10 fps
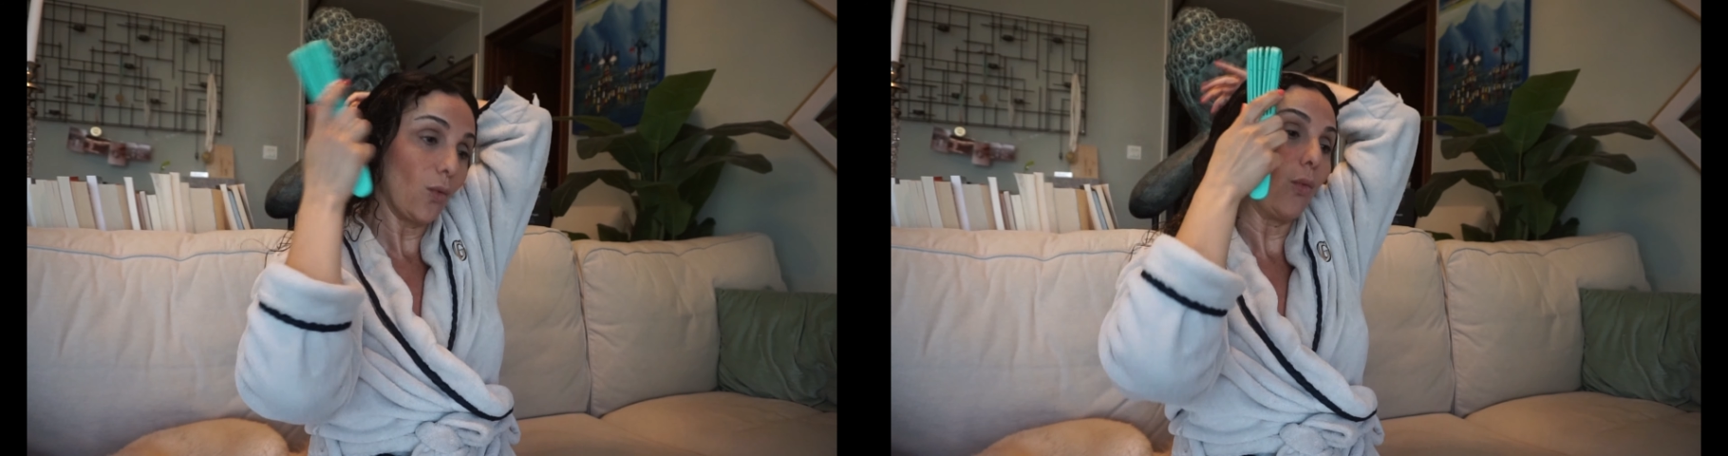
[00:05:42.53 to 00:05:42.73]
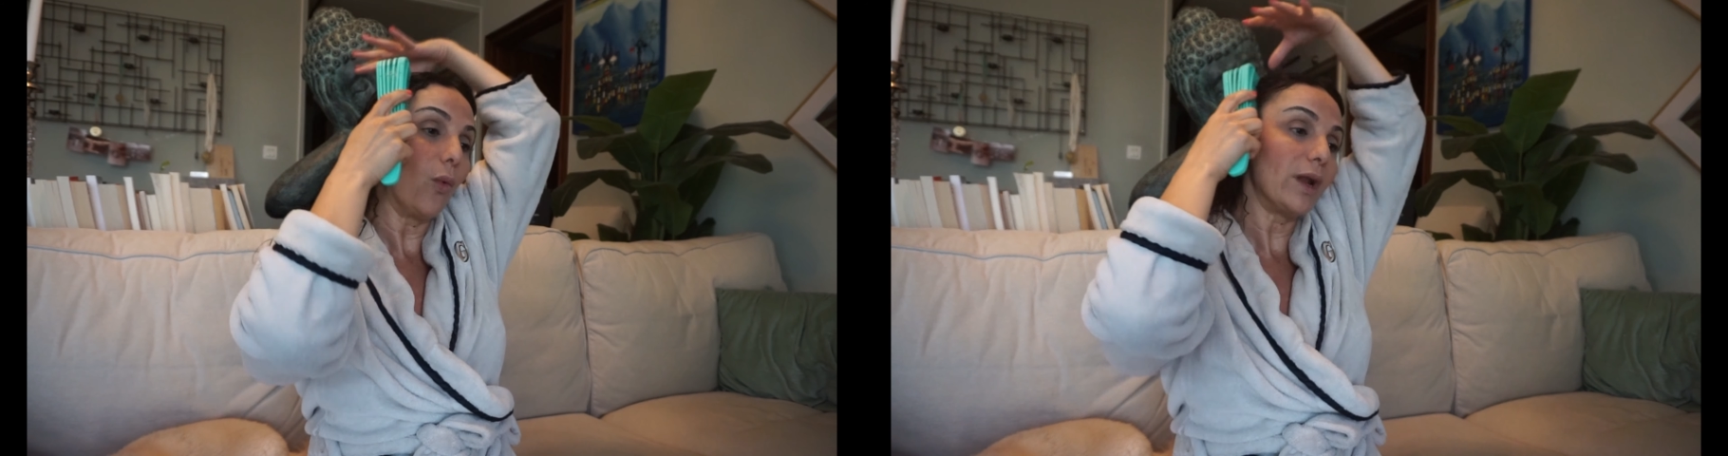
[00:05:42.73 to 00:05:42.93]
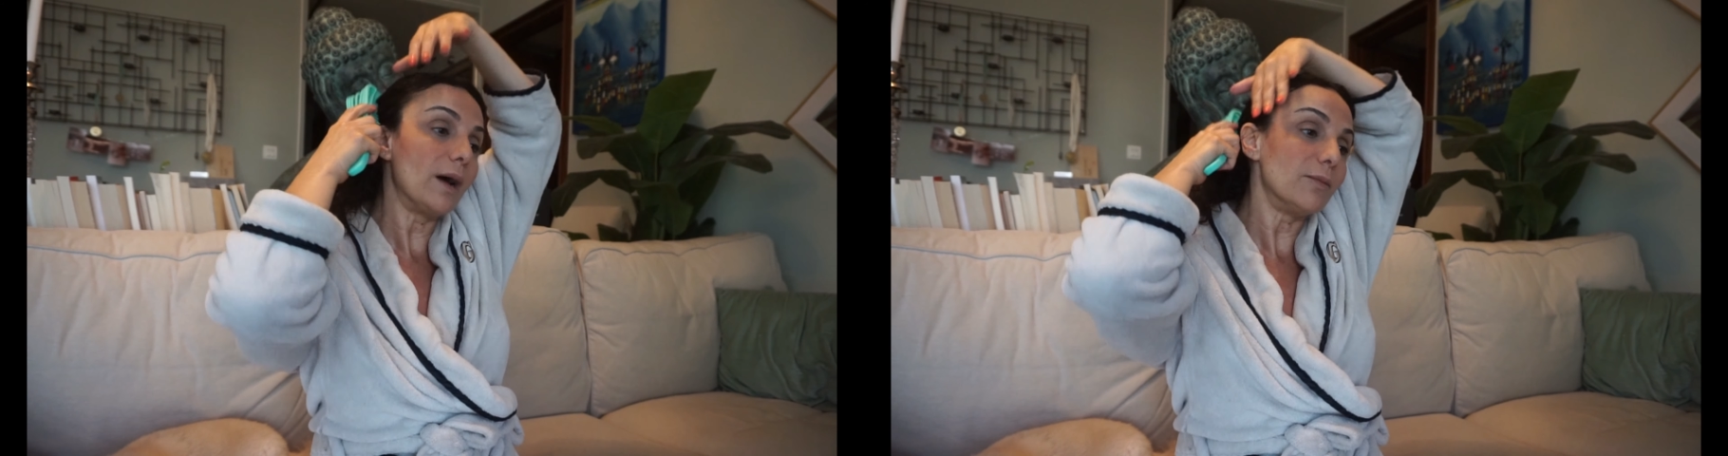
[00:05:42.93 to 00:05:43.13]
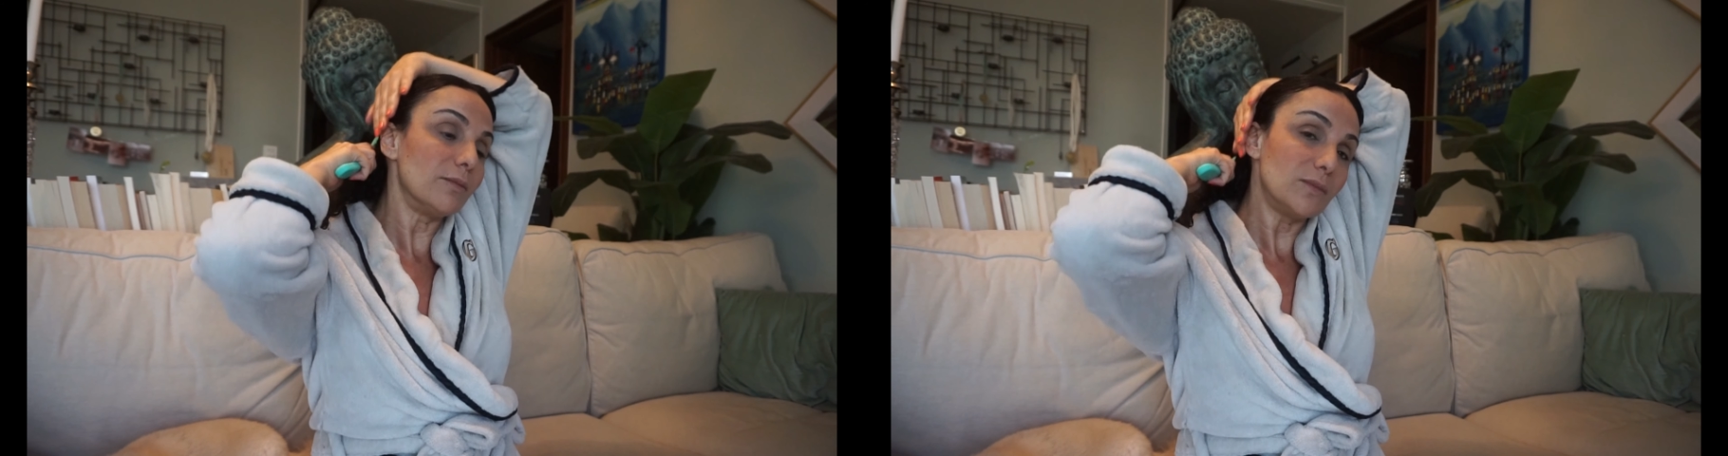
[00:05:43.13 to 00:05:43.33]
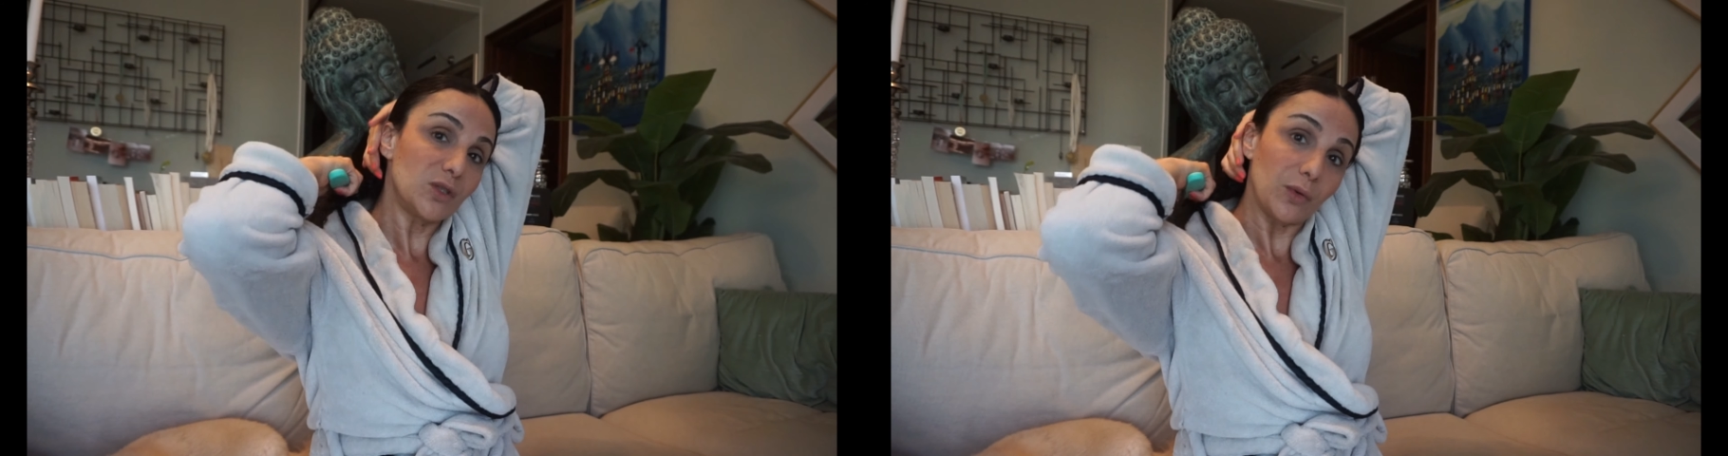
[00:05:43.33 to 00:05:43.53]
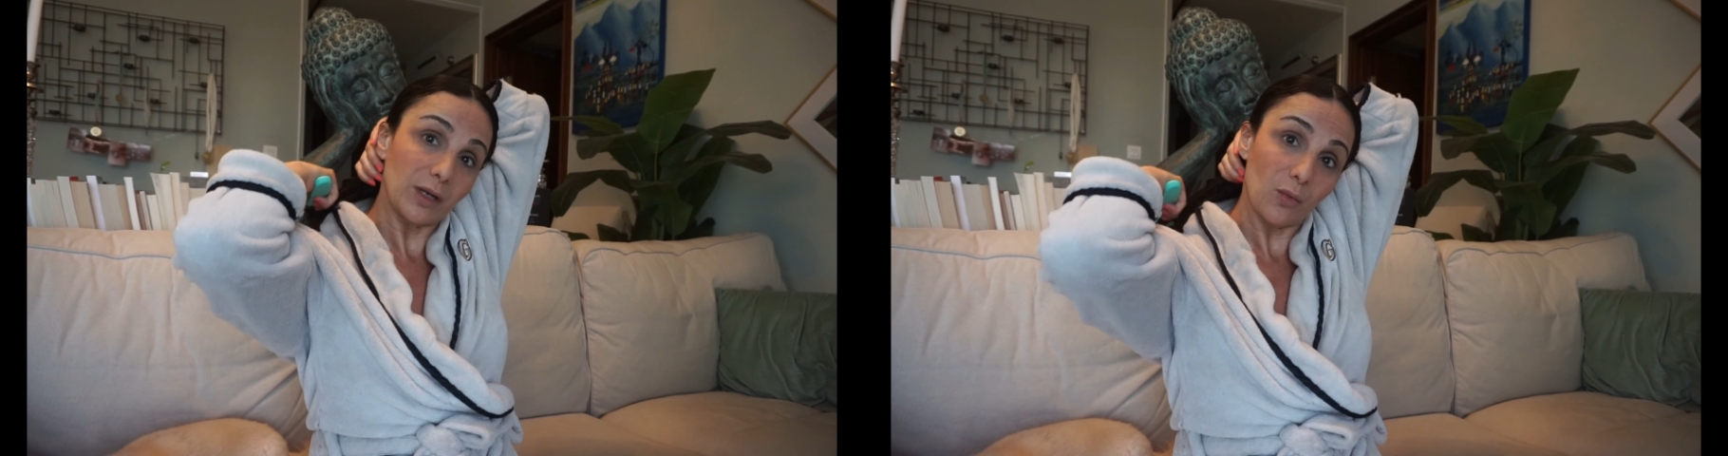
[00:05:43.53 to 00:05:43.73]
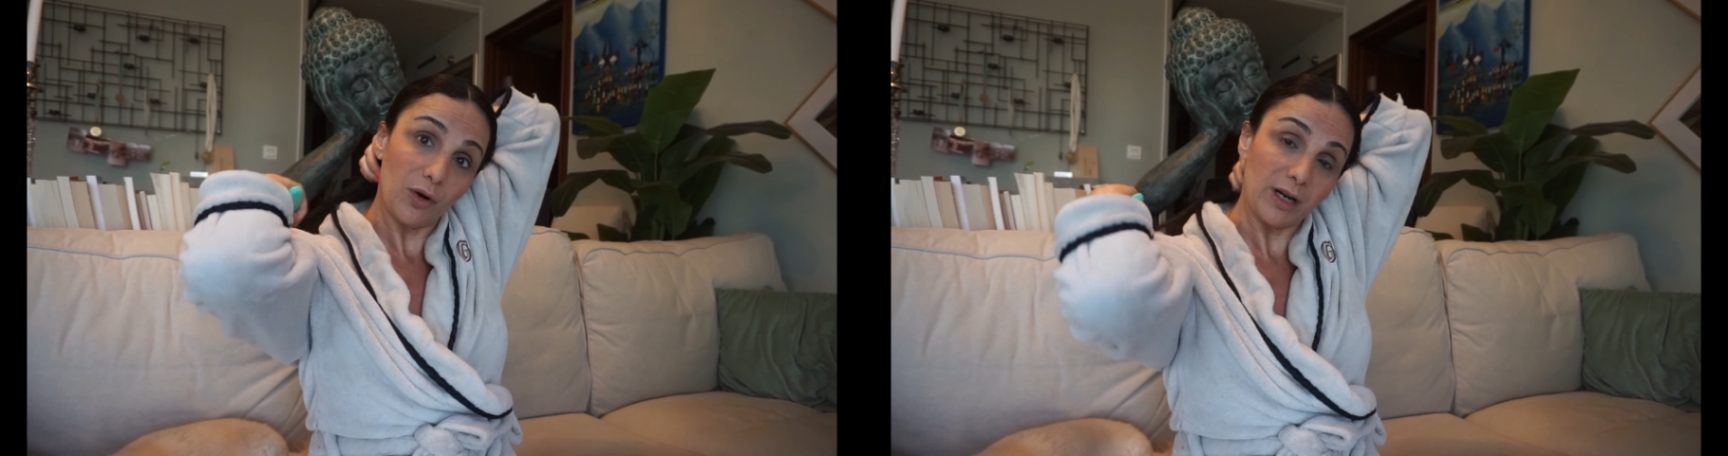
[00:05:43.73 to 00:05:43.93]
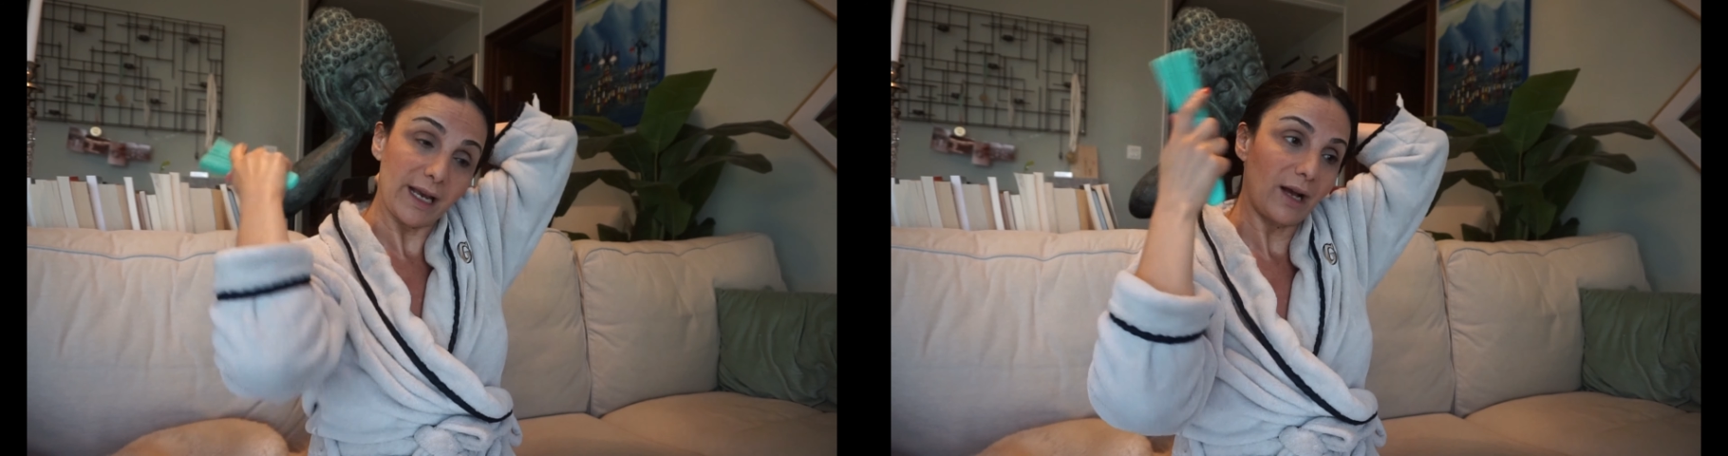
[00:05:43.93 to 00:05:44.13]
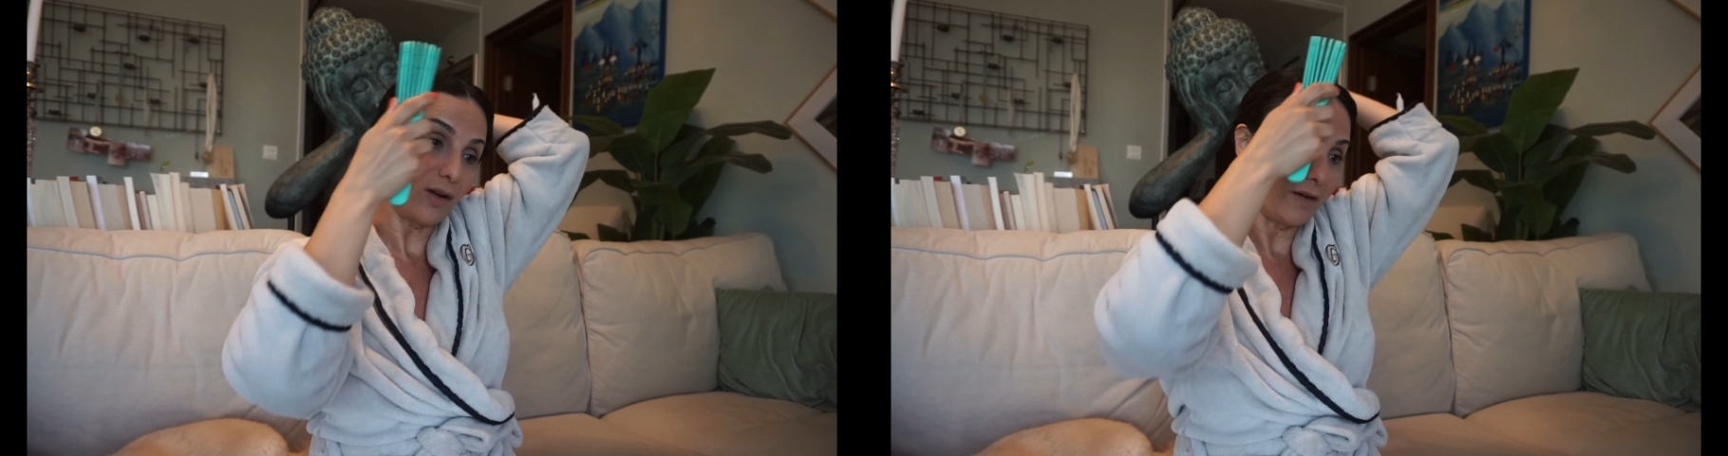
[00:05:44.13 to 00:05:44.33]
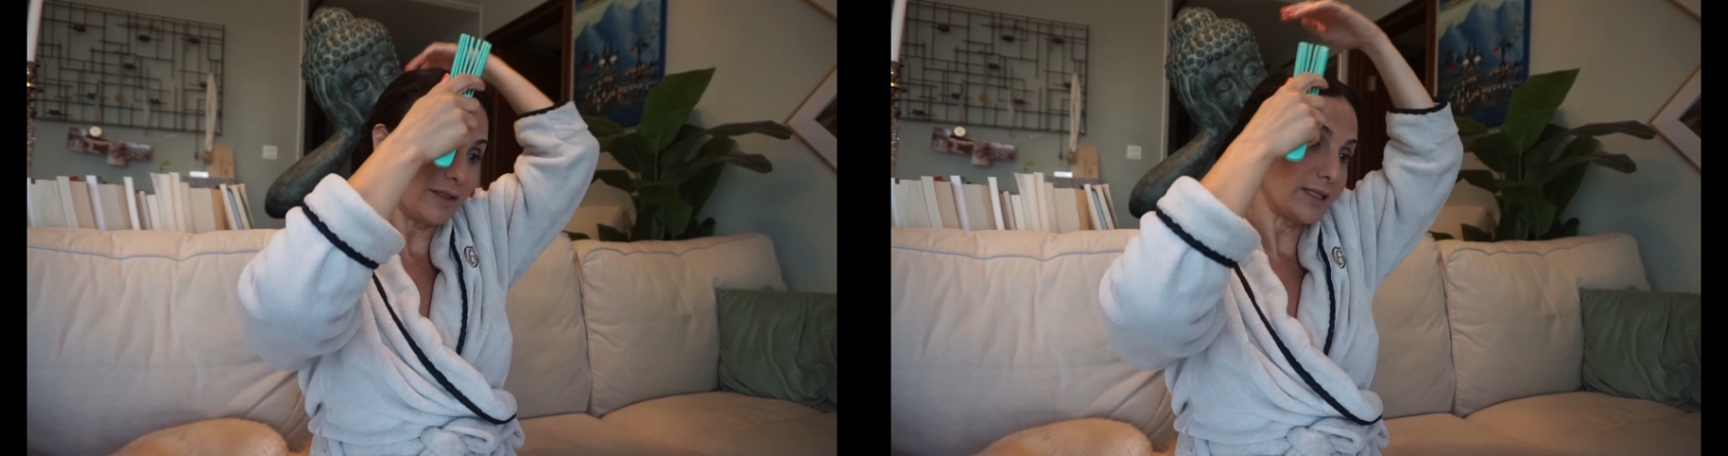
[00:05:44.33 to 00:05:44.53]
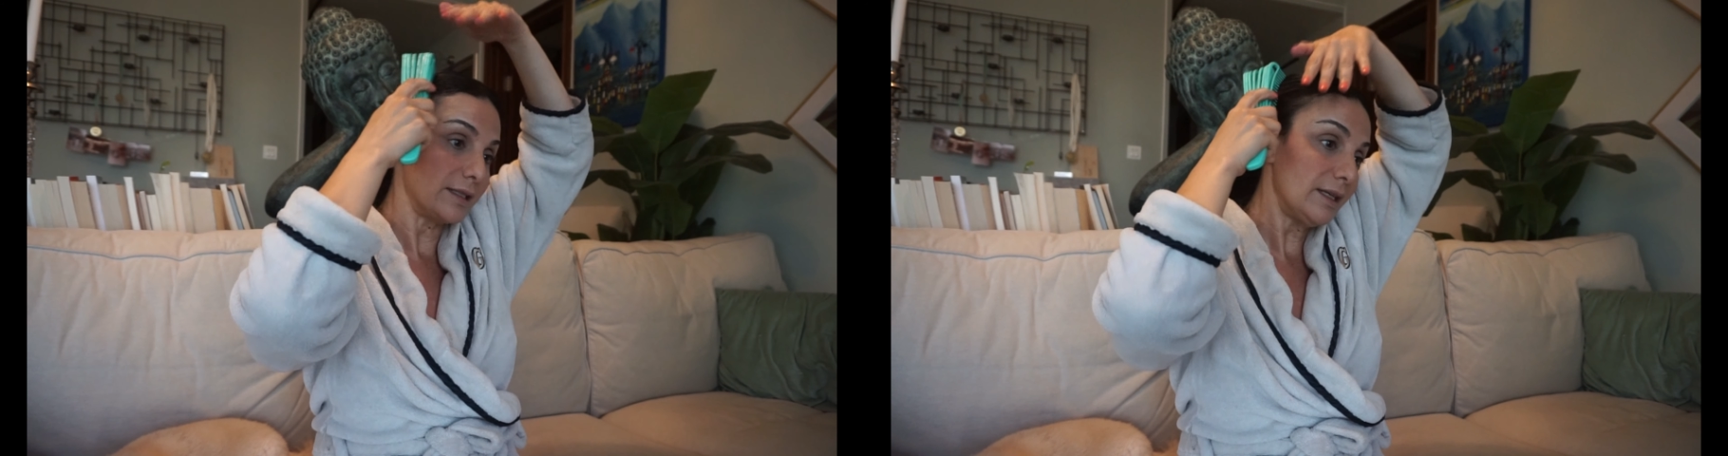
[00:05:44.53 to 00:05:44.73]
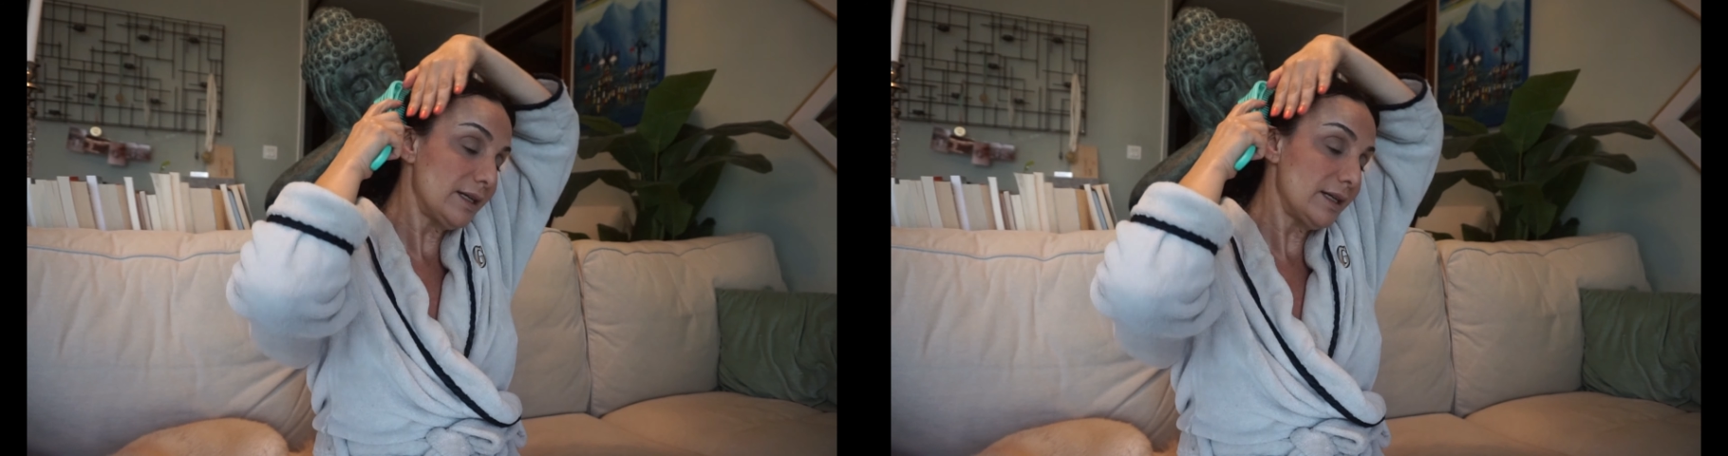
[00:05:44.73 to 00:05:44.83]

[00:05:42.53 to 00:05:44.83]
when I'm doing a workout, obviously,